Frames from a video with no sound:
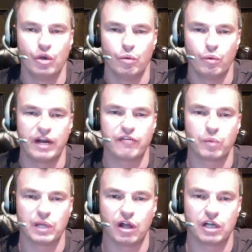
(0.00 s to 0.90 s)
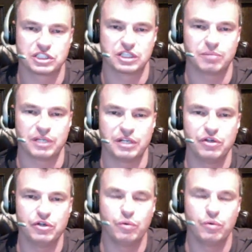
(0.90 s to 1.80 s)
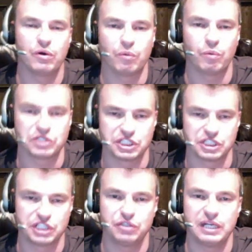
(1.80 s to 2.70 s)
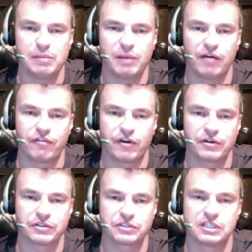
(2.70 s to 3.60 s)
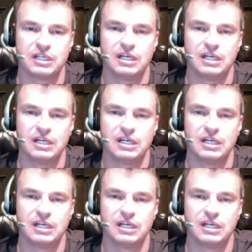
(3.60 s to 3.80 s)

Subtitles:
whenever we launch something new, we'll send you an email first